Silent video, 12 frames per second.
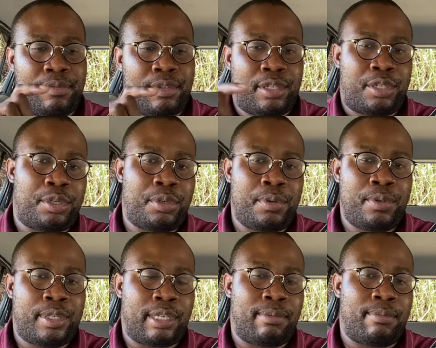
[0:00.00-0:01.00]
true
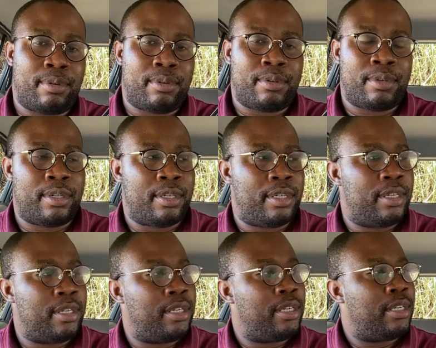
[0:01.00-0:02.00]
symbol,
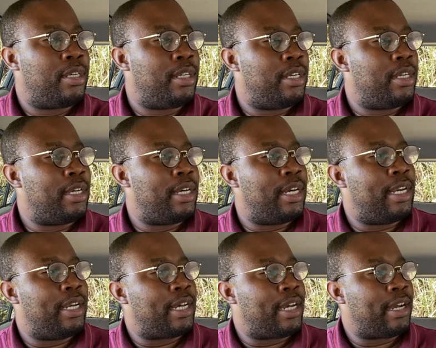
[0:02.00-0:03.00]
and
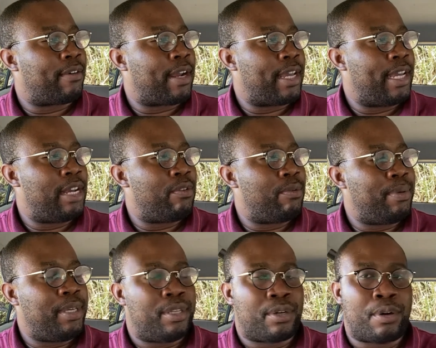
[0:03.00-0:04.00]
like right here would be
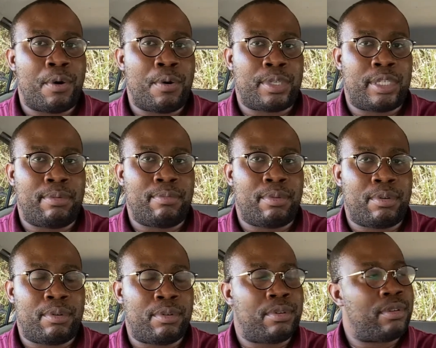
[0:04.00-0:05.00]
the ko
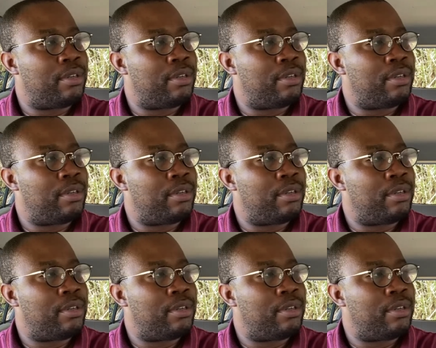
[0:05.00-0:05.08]
symbol.